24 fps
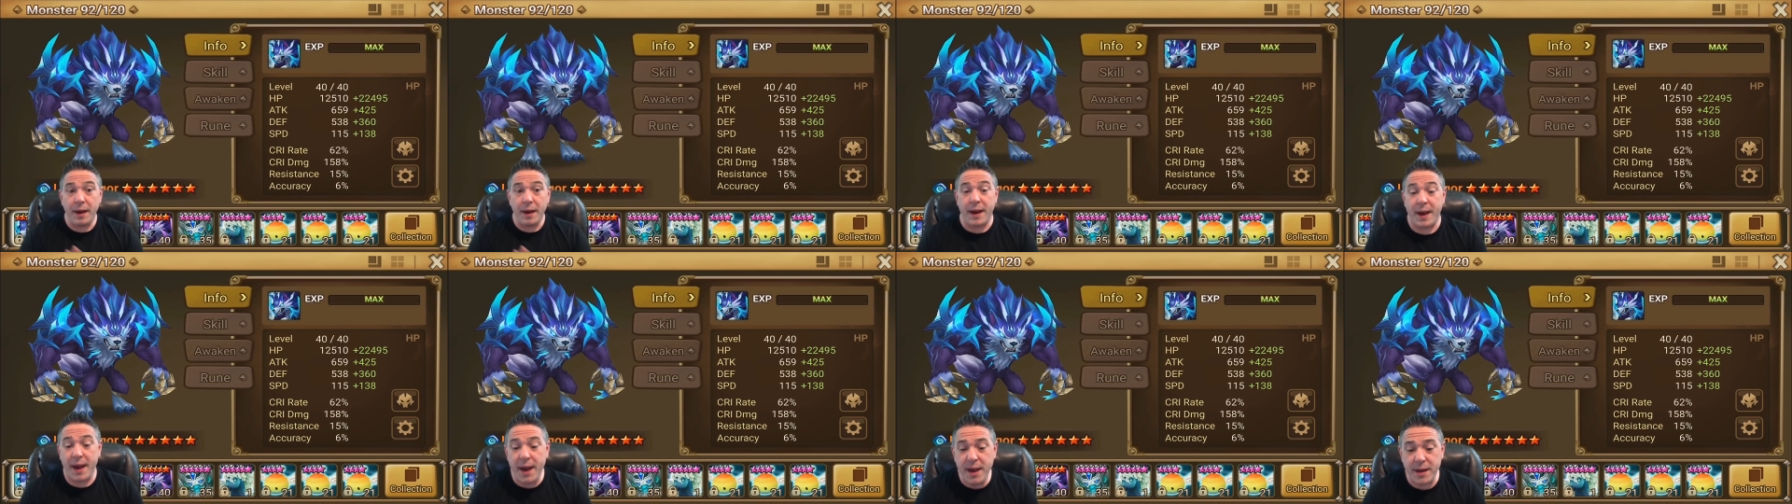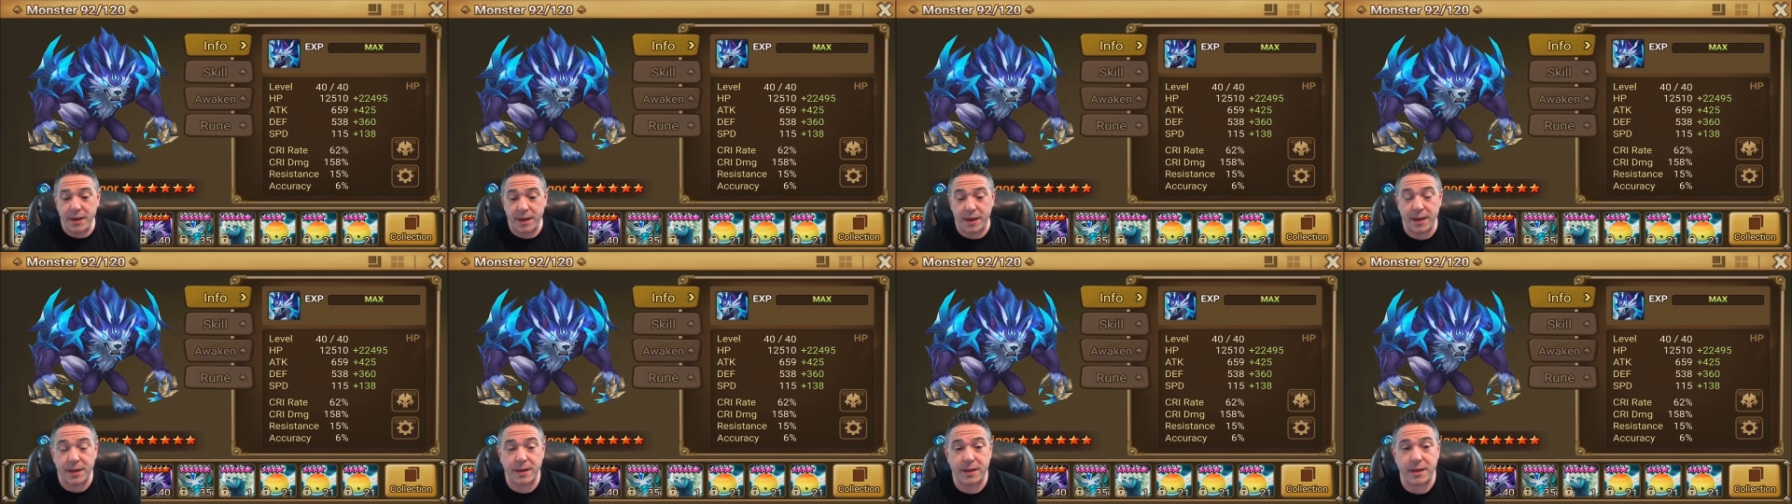
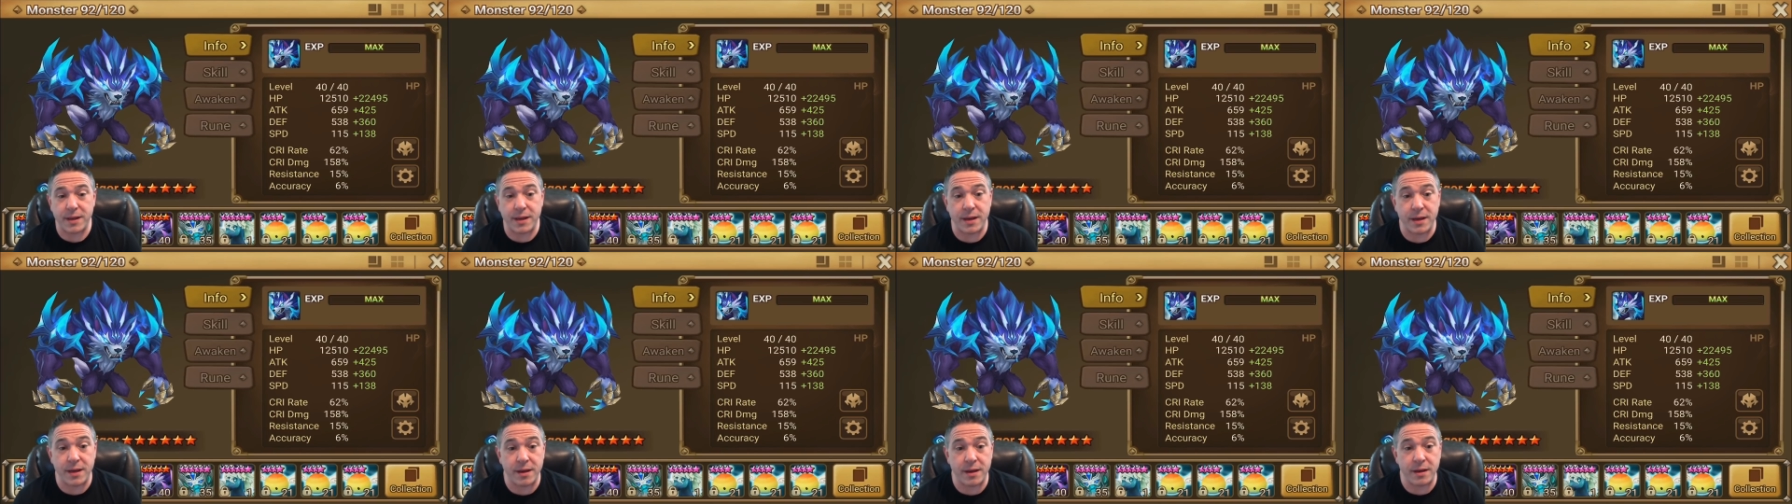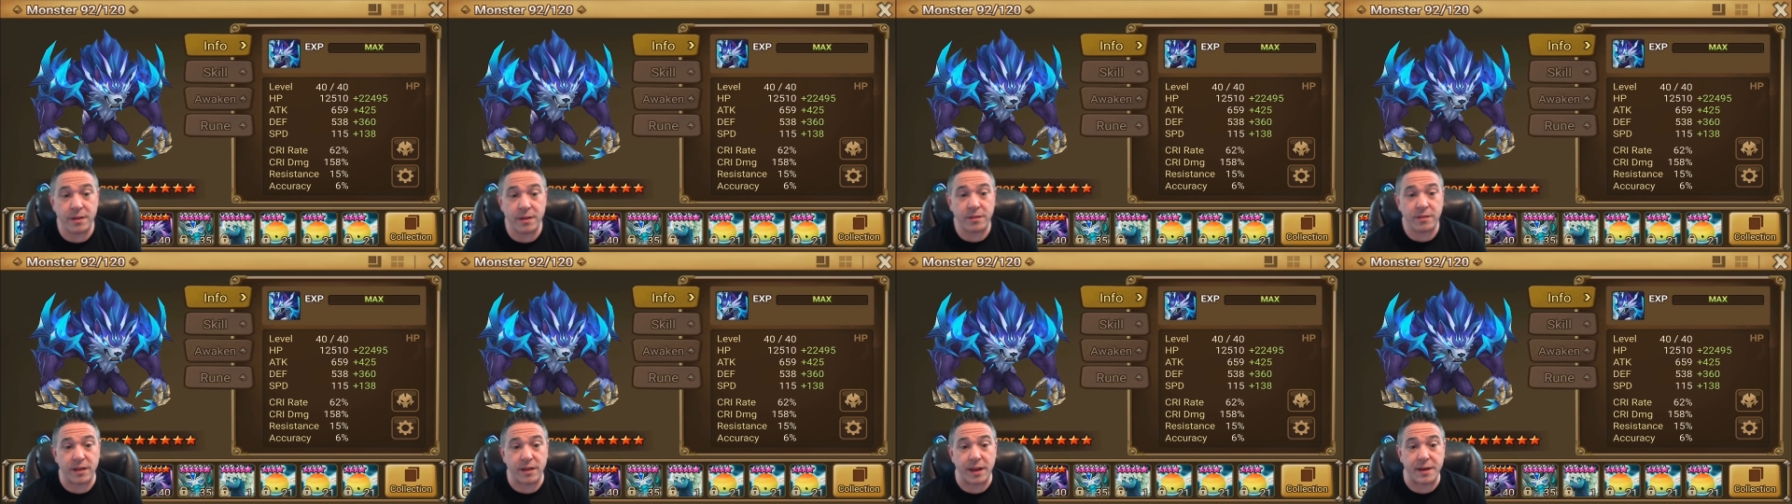Hey, it
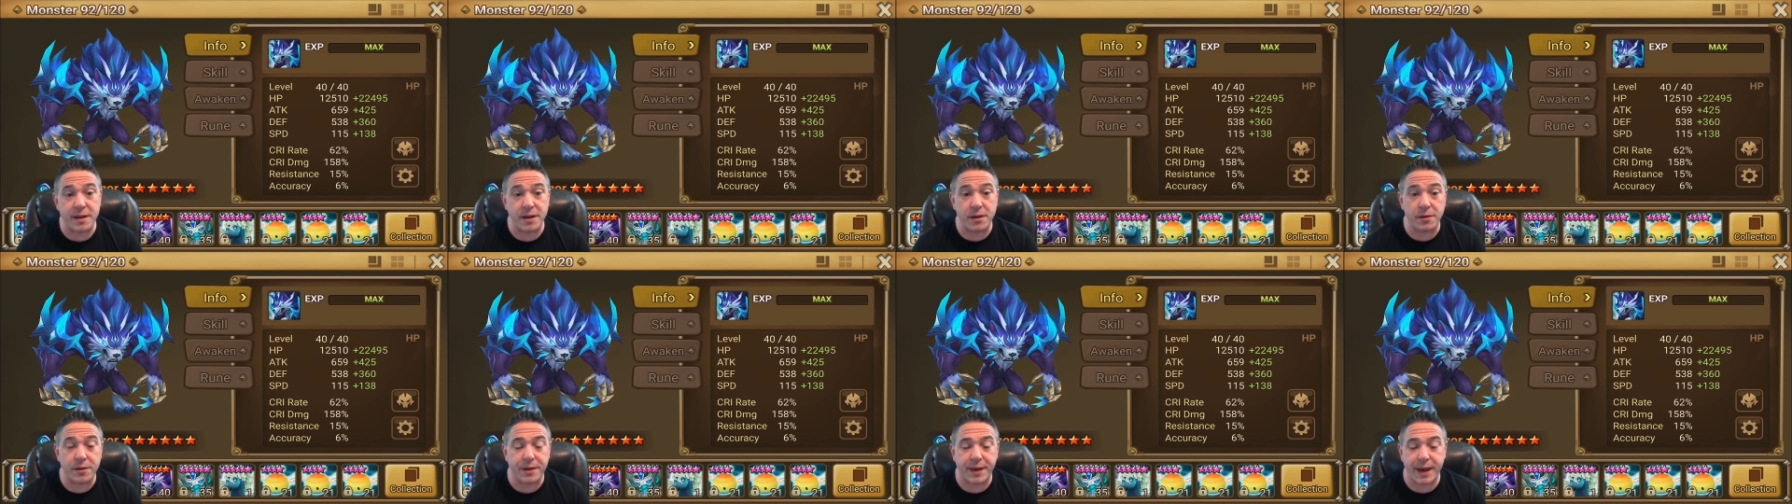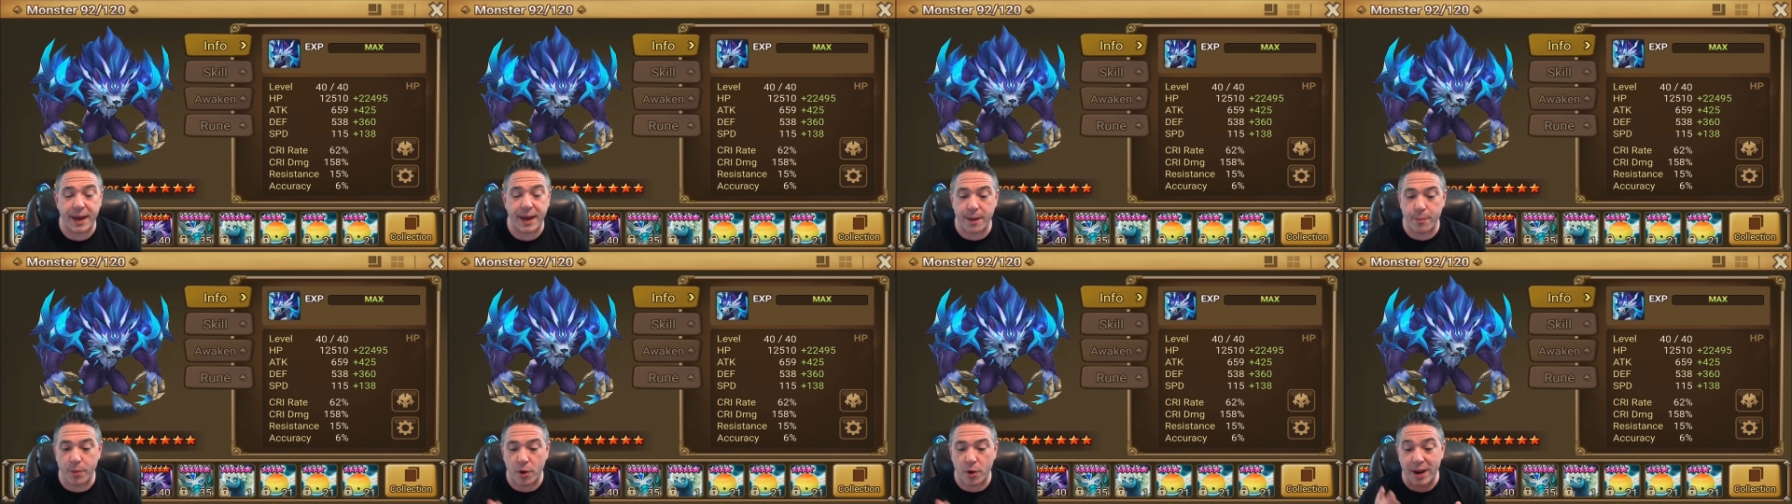is Xennial
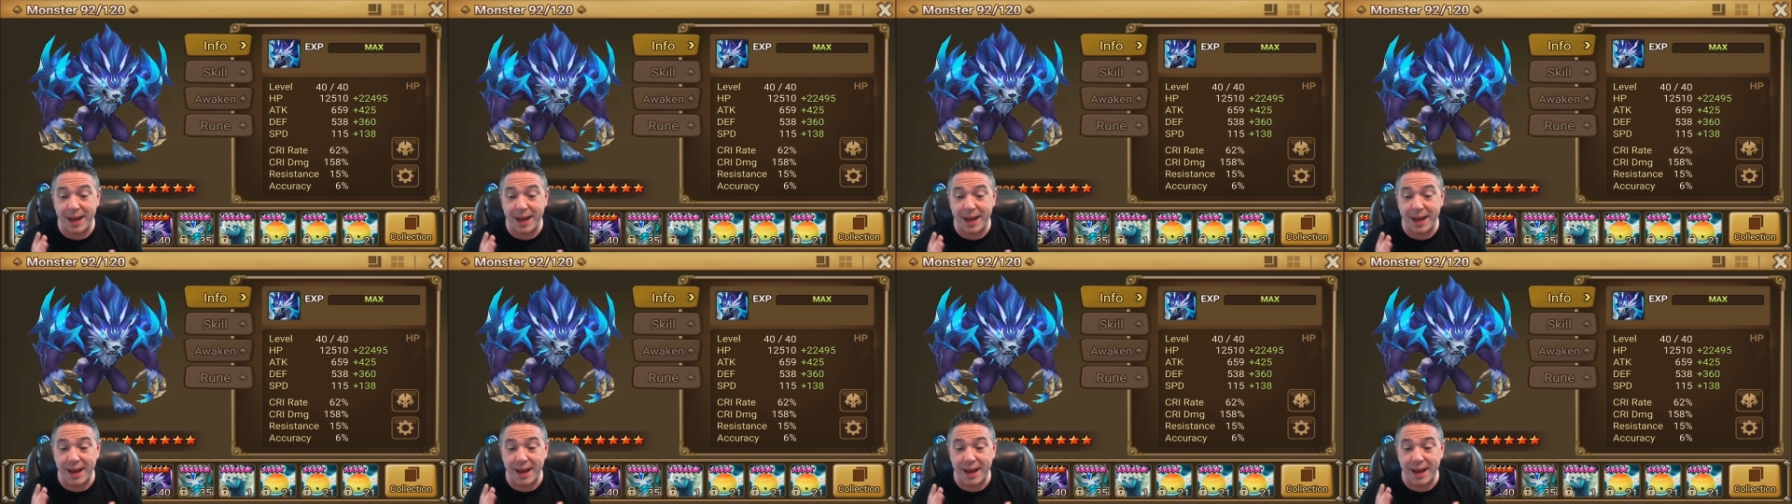Gamer,